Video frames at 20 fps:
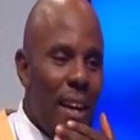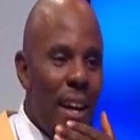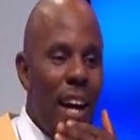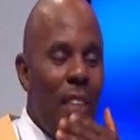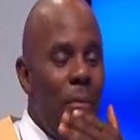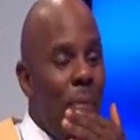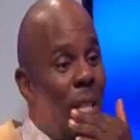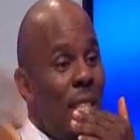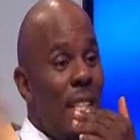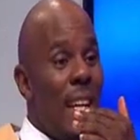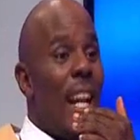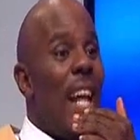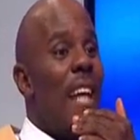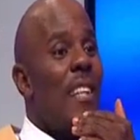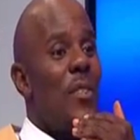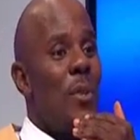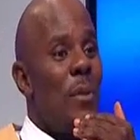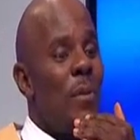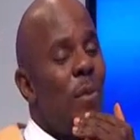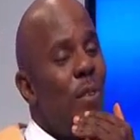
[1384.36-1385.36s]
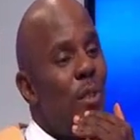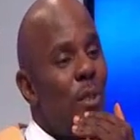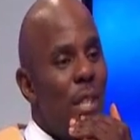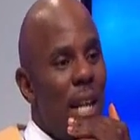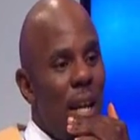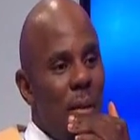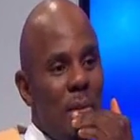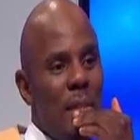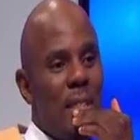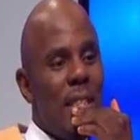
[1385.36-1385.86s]
I've been to Klerksdorp a few
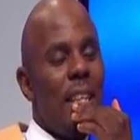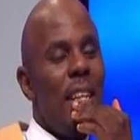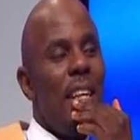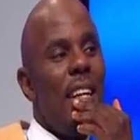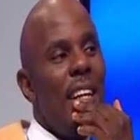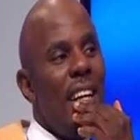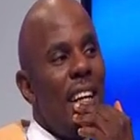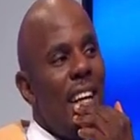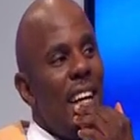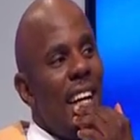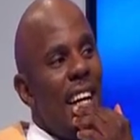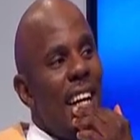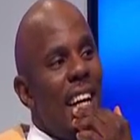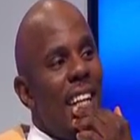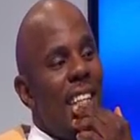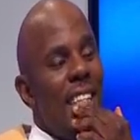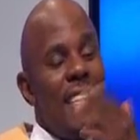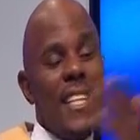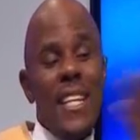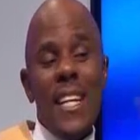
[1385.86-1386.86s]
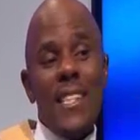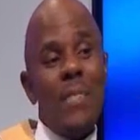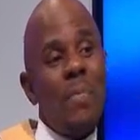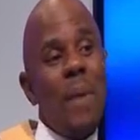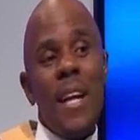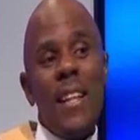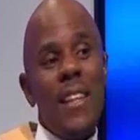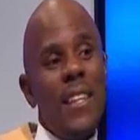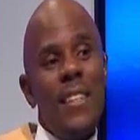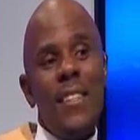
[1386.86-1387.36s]
times. Mm-hmm. Didn't
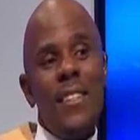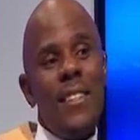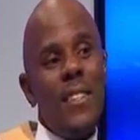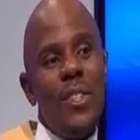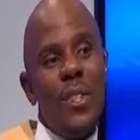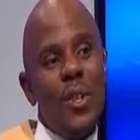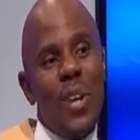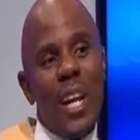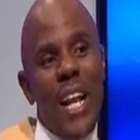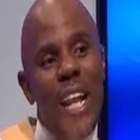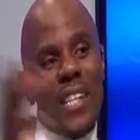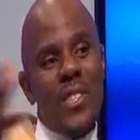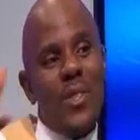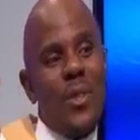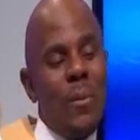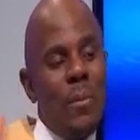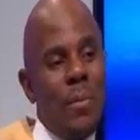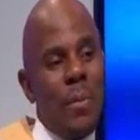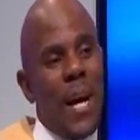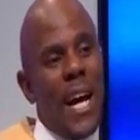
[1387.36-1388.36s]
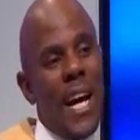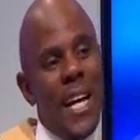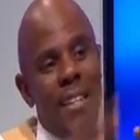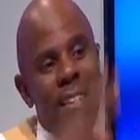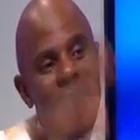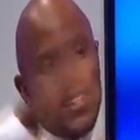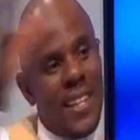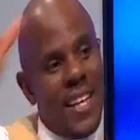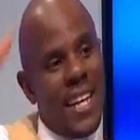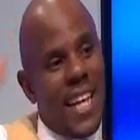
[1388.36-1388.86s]
expect that, you know, Klerksdorp
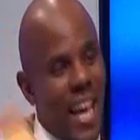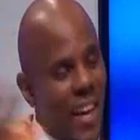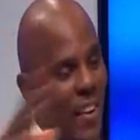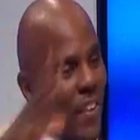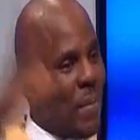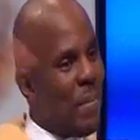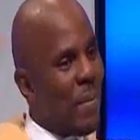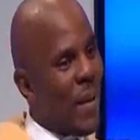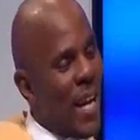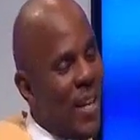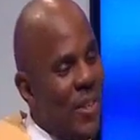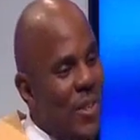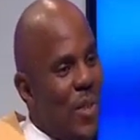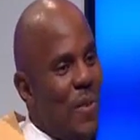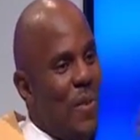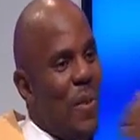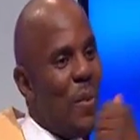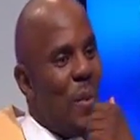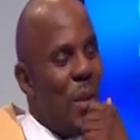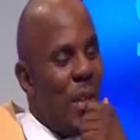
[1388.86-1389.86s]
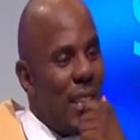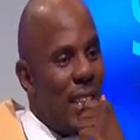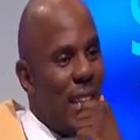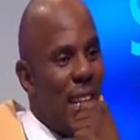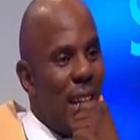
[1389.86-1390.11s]
had the Gareth Browns of the world